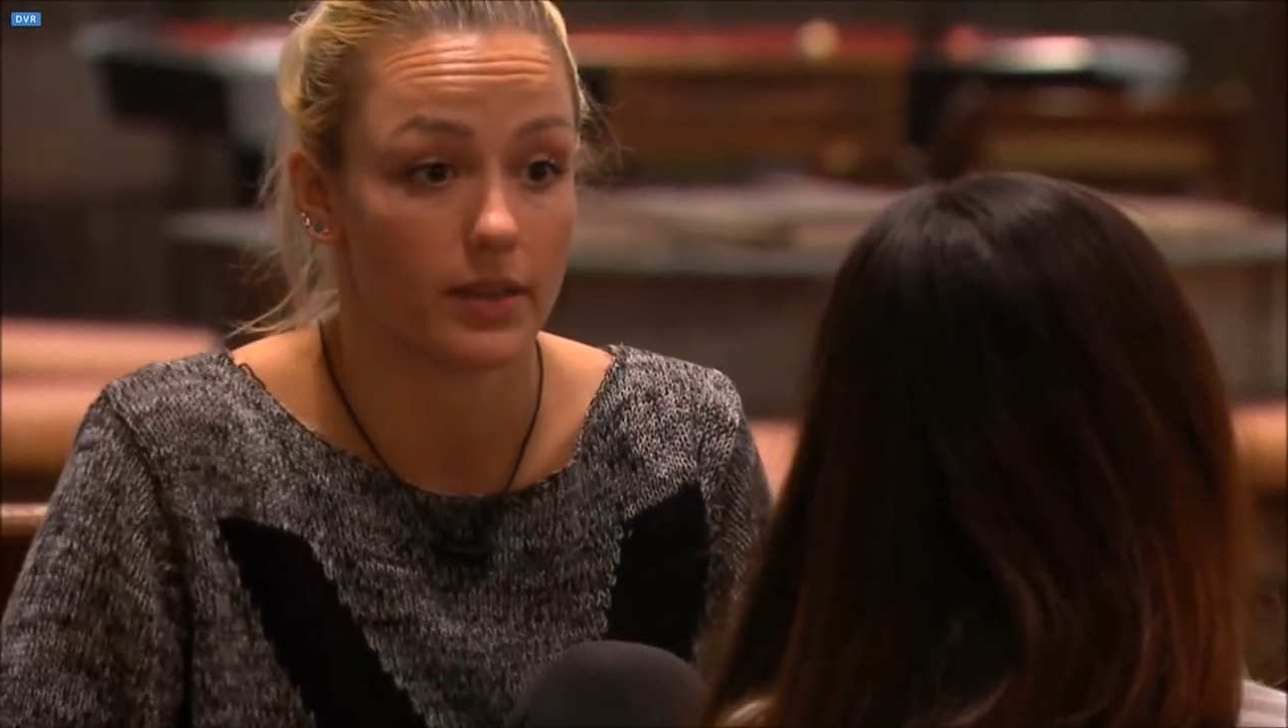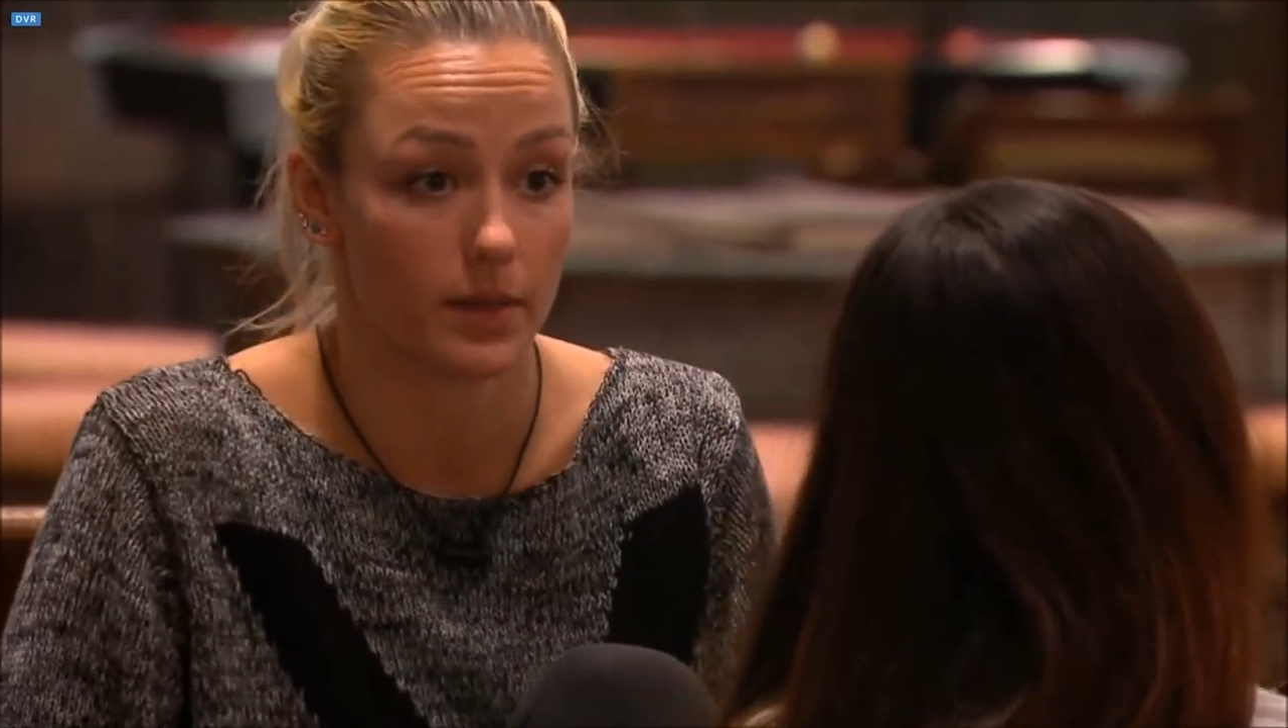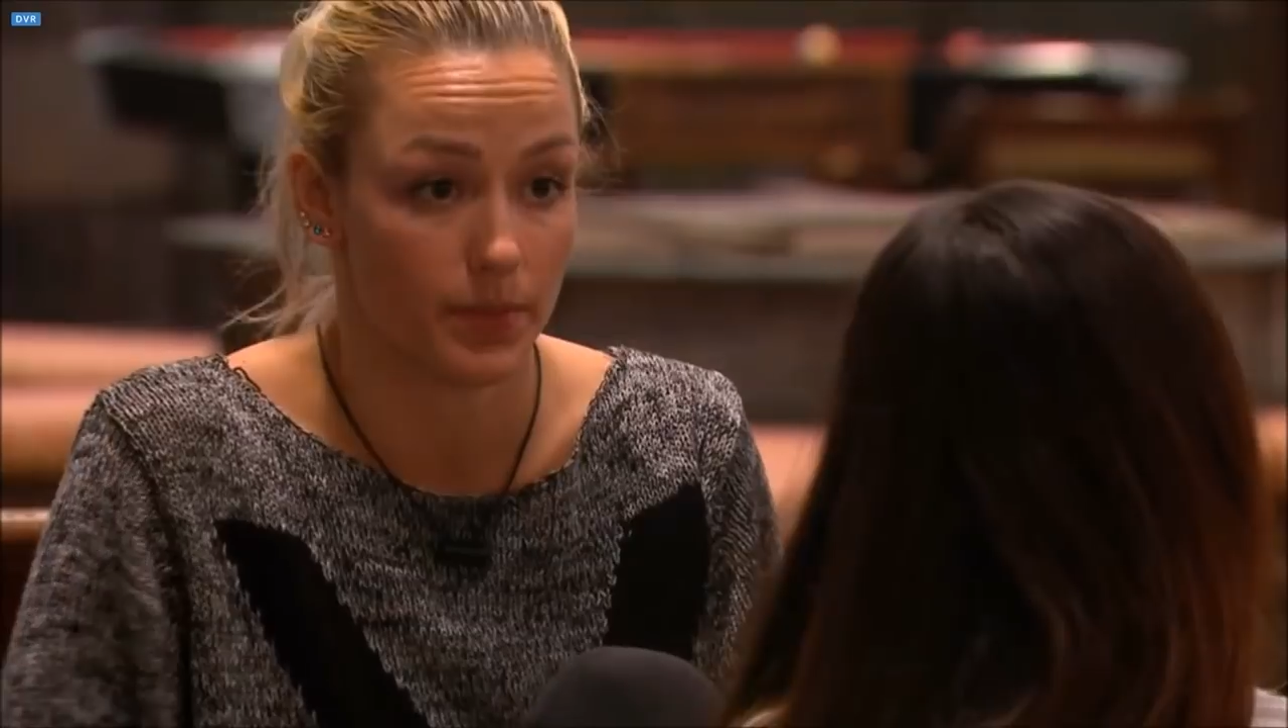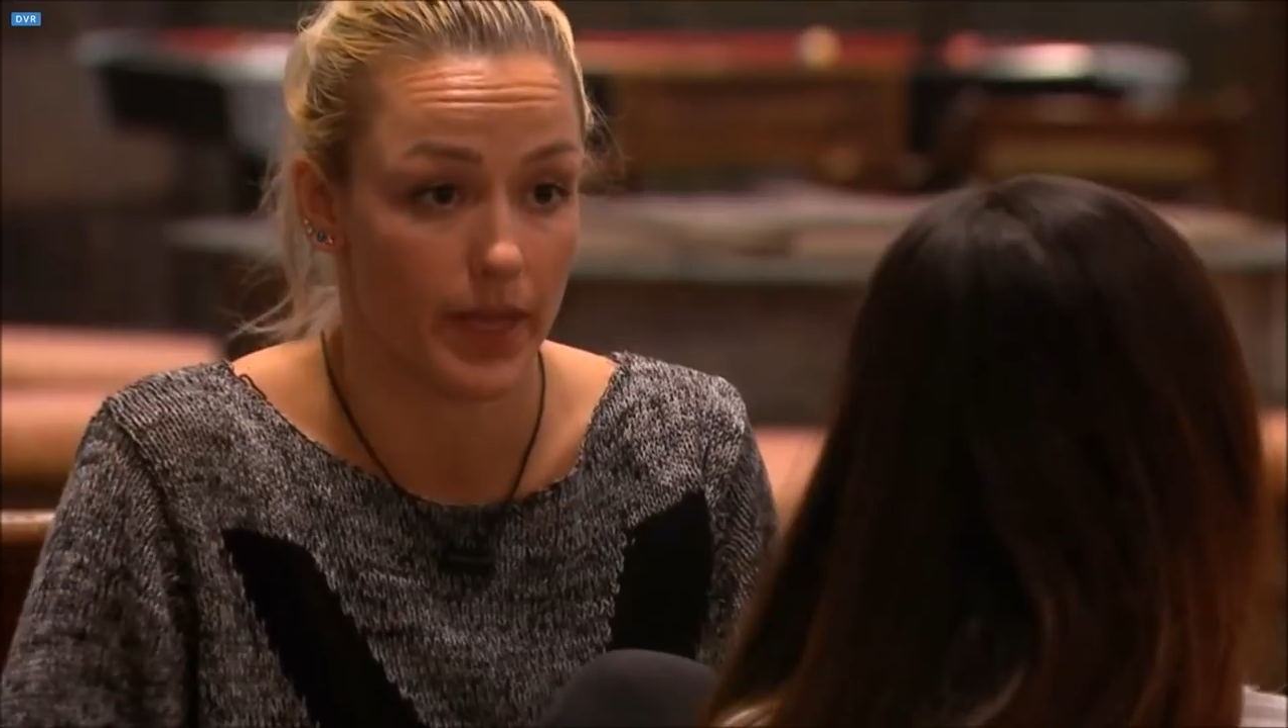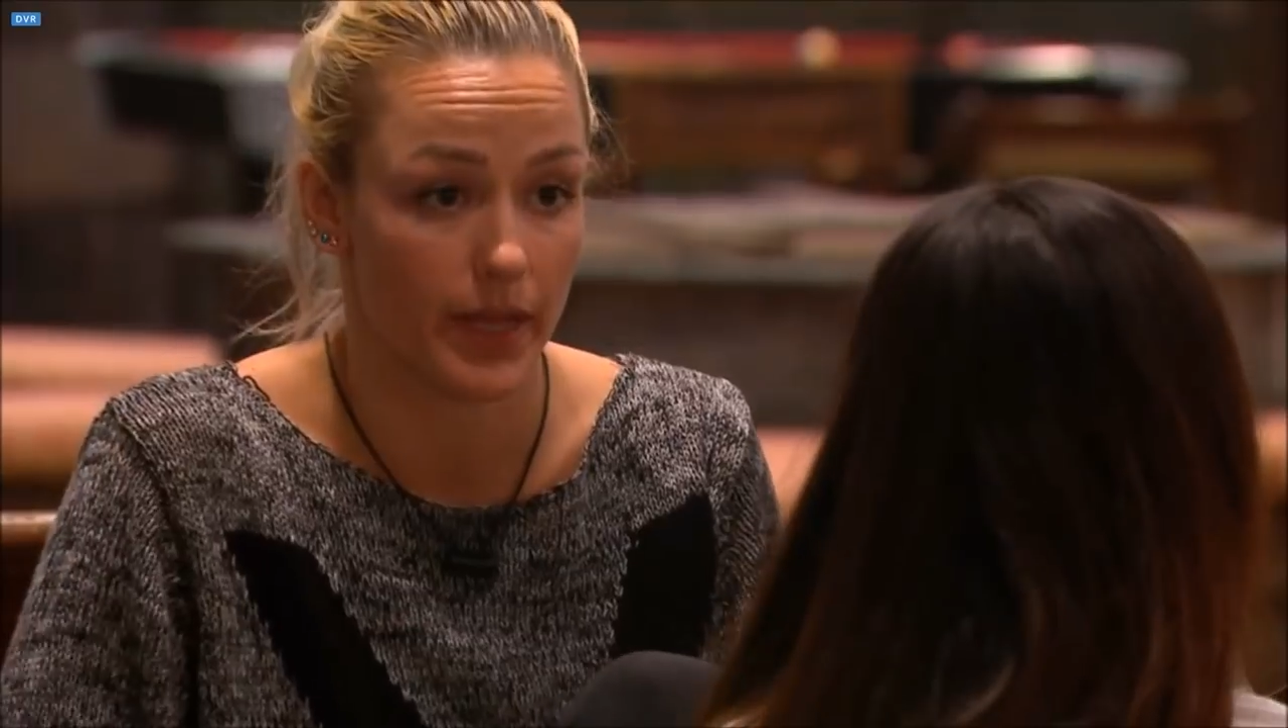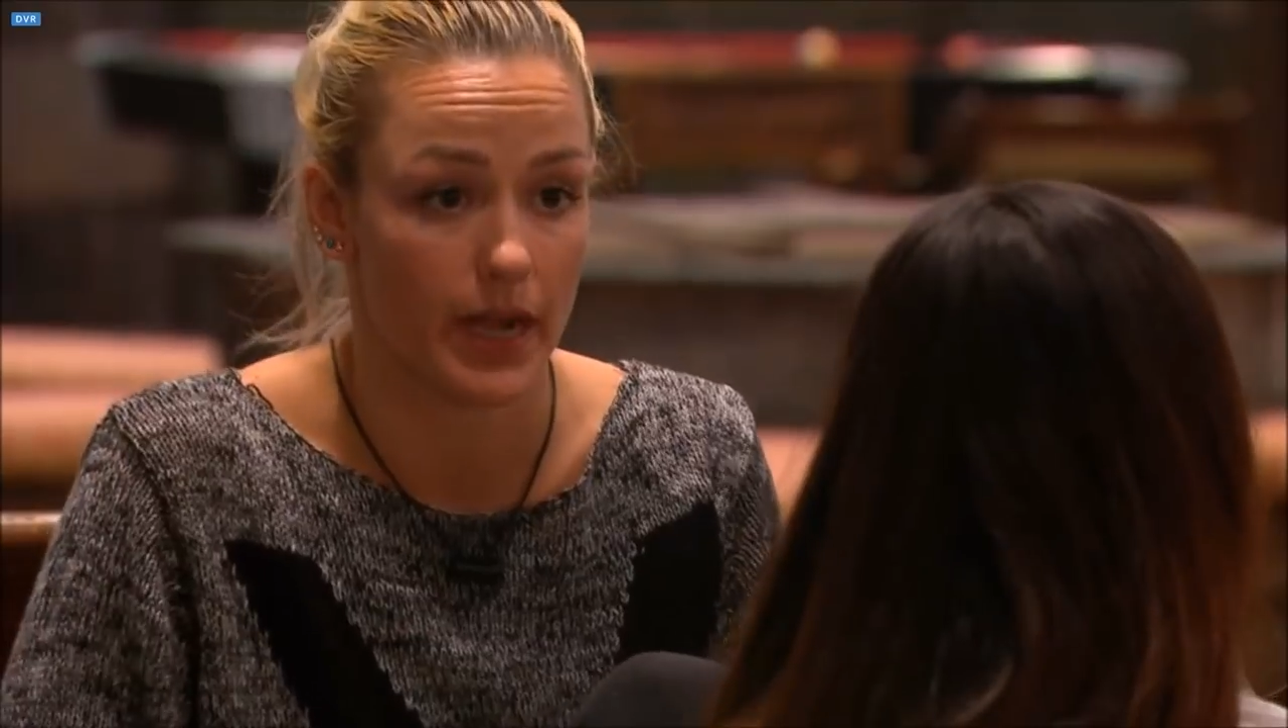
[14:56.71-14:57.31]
to play,